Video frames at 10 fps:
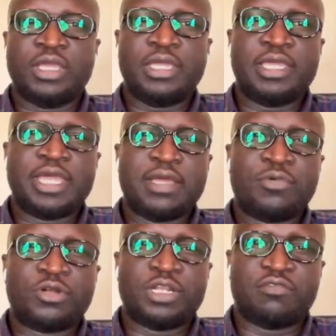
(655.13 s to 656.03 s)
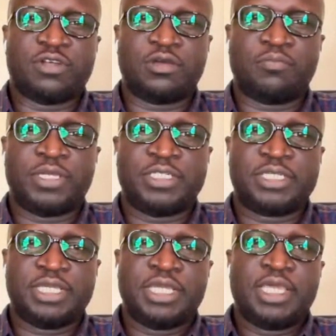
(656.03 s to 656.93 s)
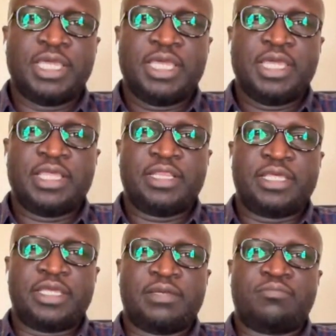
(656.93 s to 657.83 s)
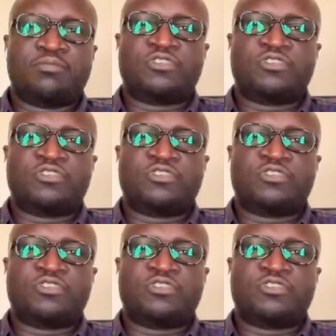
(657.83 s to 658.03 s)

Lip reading: AI model development and the